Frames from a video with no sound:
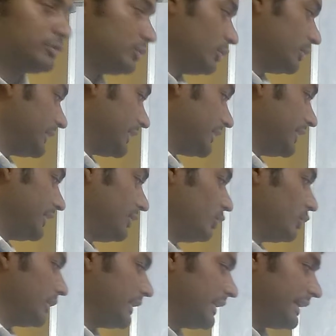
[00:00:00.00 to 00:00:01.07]
So section
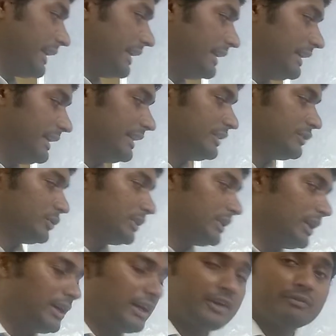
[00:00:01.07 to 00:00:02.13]
210 deals with
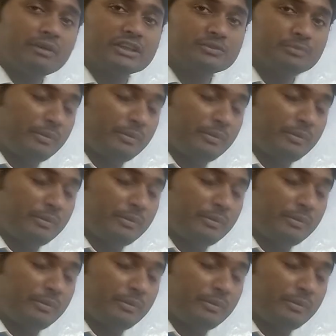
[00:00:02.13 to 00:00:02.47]
the advance